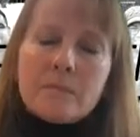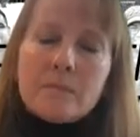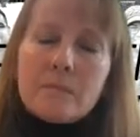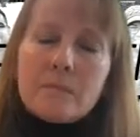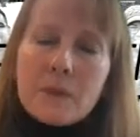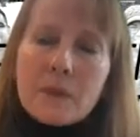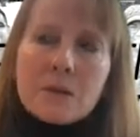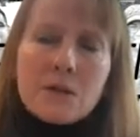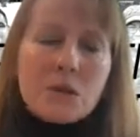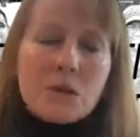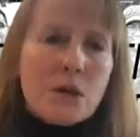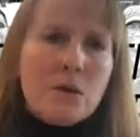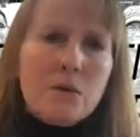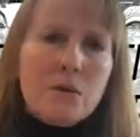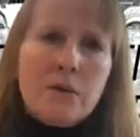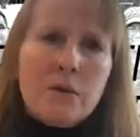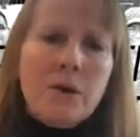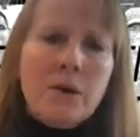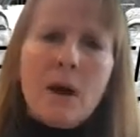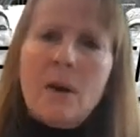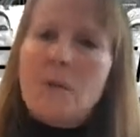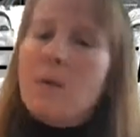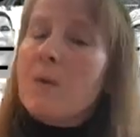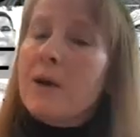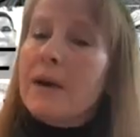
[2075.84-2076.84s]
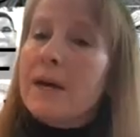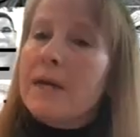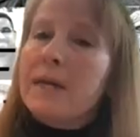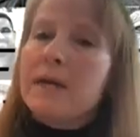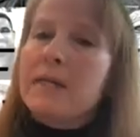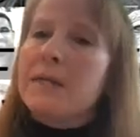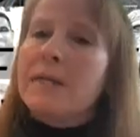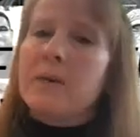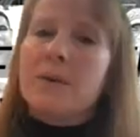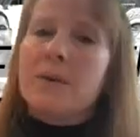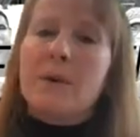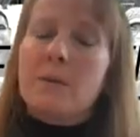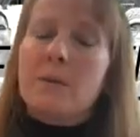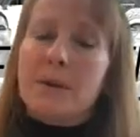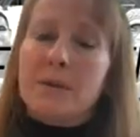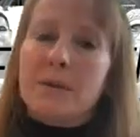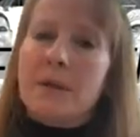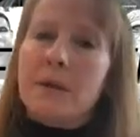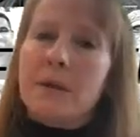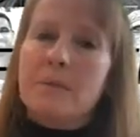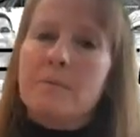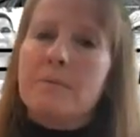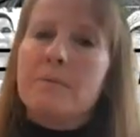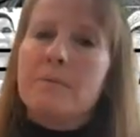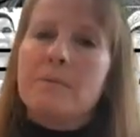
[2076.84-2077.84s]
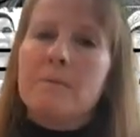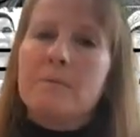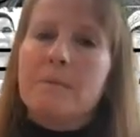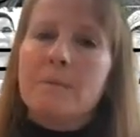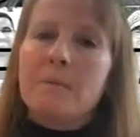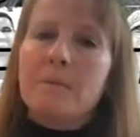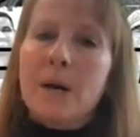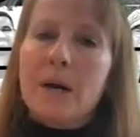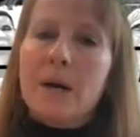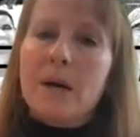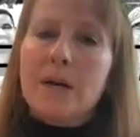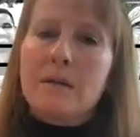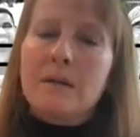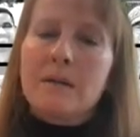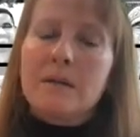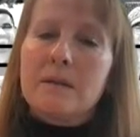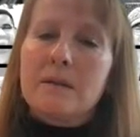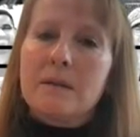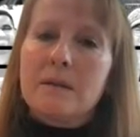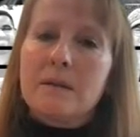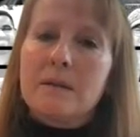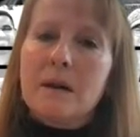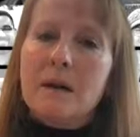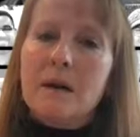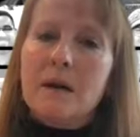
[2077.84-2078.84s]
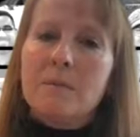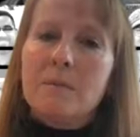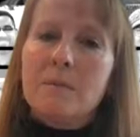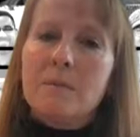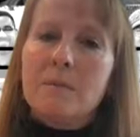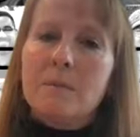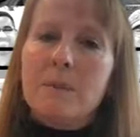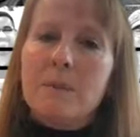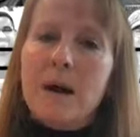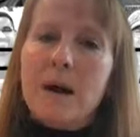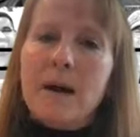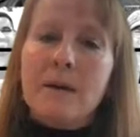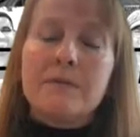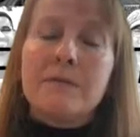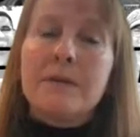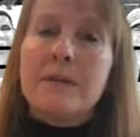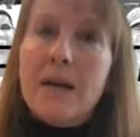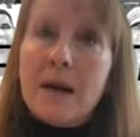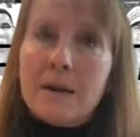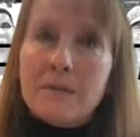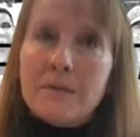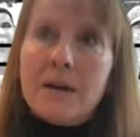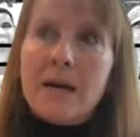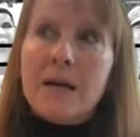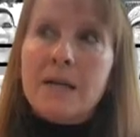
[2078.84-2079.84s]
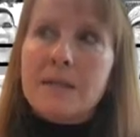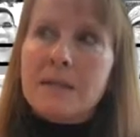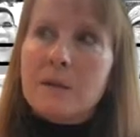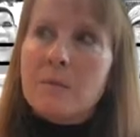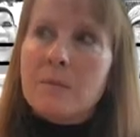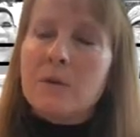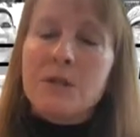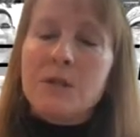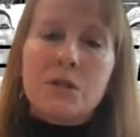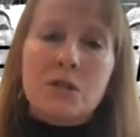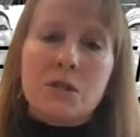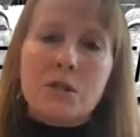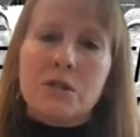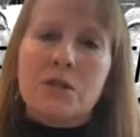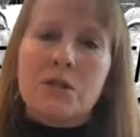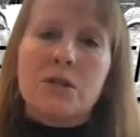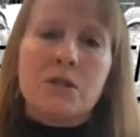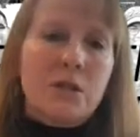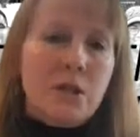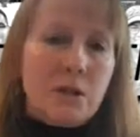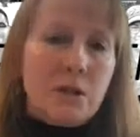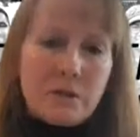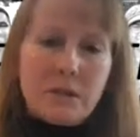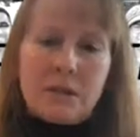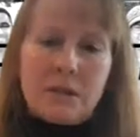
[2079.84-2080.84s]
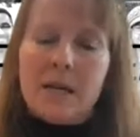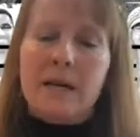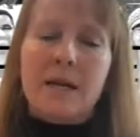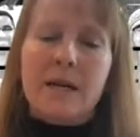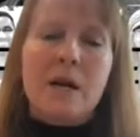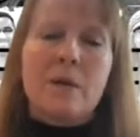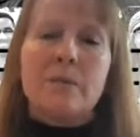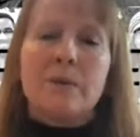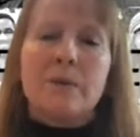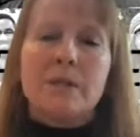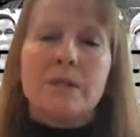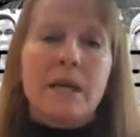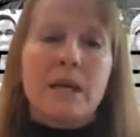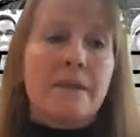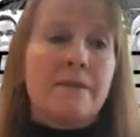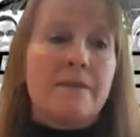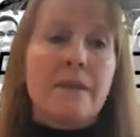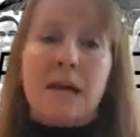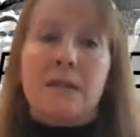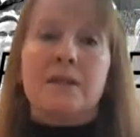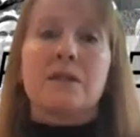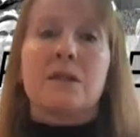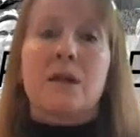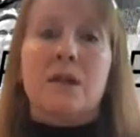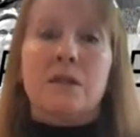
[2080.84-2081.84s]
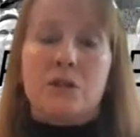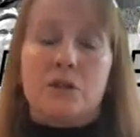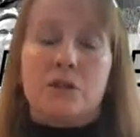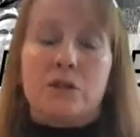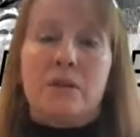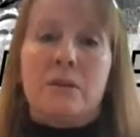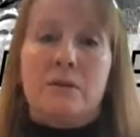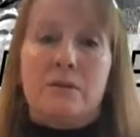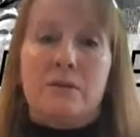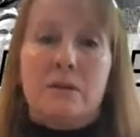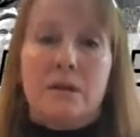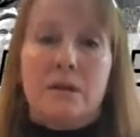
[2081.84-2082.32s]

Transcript: So, you know, I won't get into it with them, but I have never had someone, you know, stand up and say, that's not true.